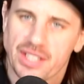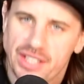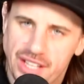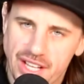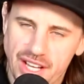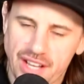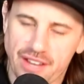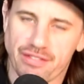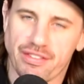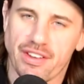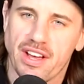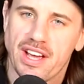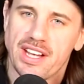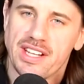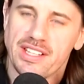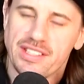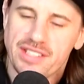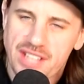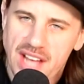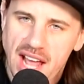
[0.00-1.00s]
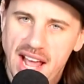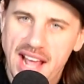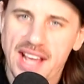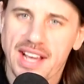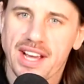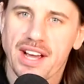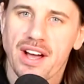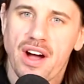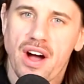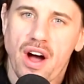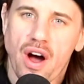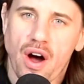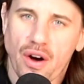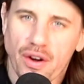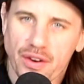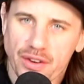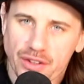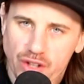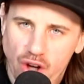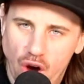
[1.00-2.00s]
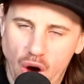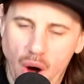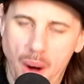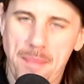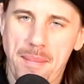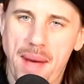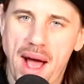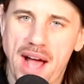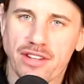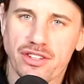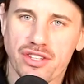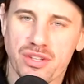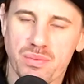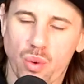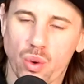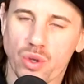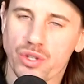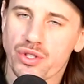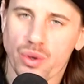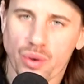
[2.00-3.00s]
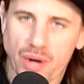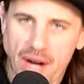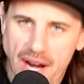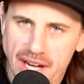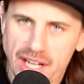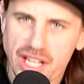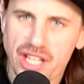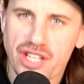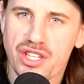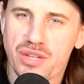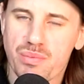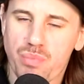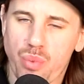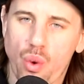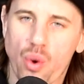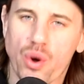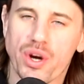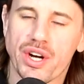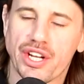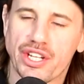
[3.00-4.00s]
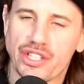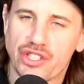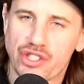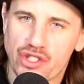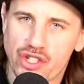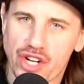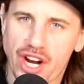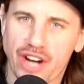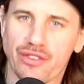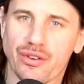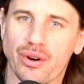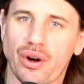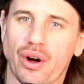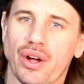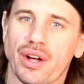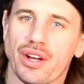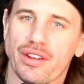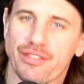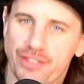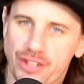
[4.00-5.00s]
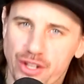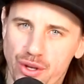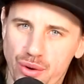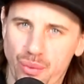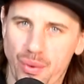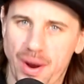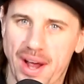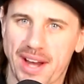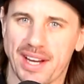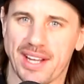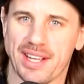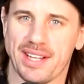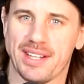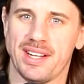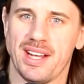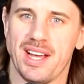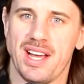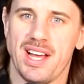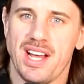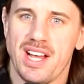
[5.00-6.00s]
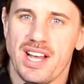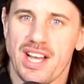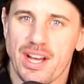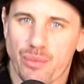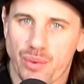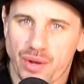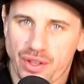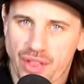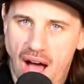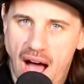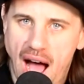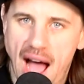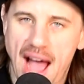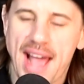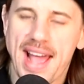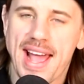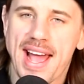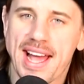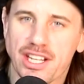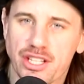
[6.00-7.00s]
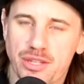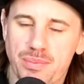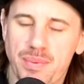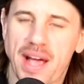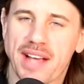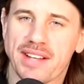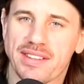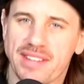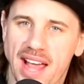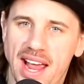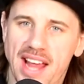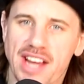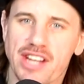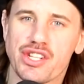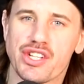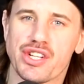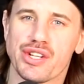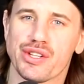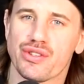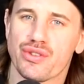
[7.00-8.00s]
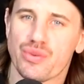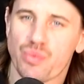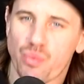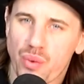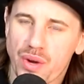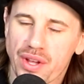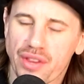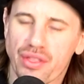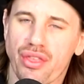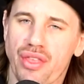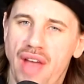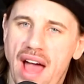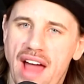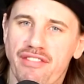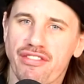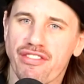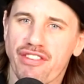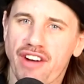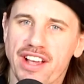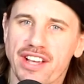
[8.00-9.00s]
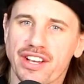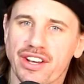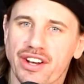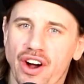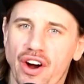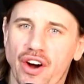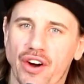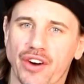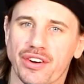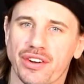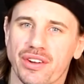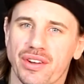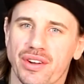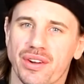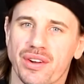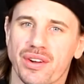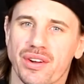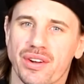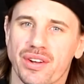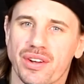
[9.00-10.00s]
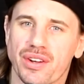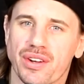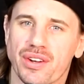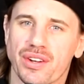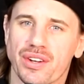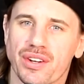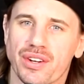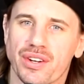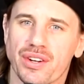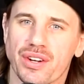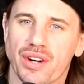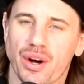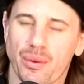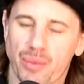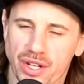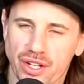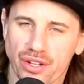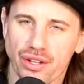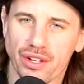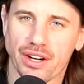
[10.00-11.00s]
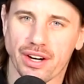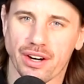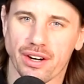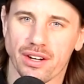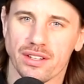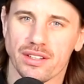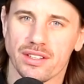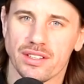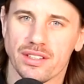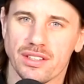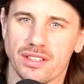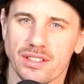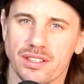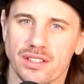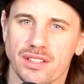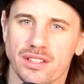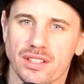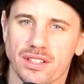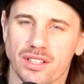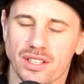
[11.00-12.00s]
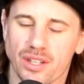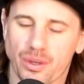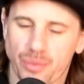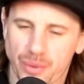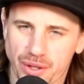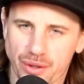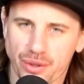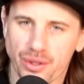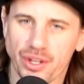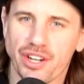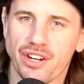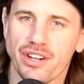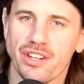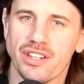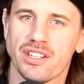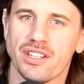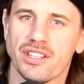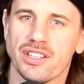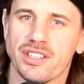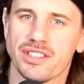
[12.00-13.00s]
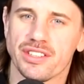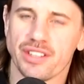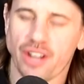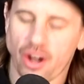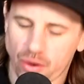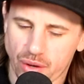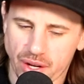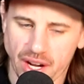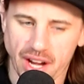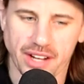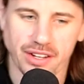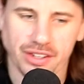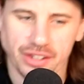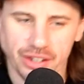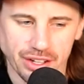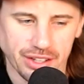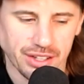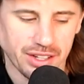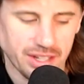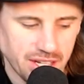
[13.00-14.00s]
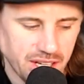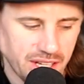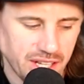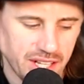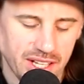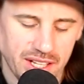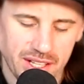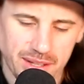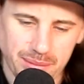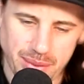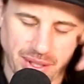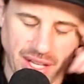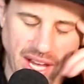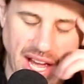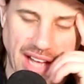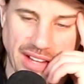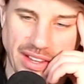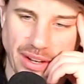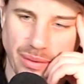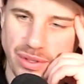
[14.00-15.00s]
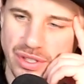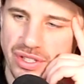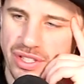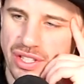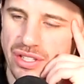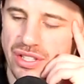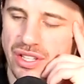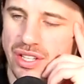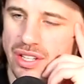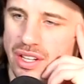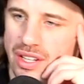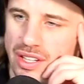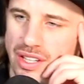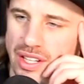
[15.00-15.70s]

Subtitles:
give a take on combat sports or any sport in general if you went in with high expectations with that fight card. Are we clear? Okay, good. But yeah, that was just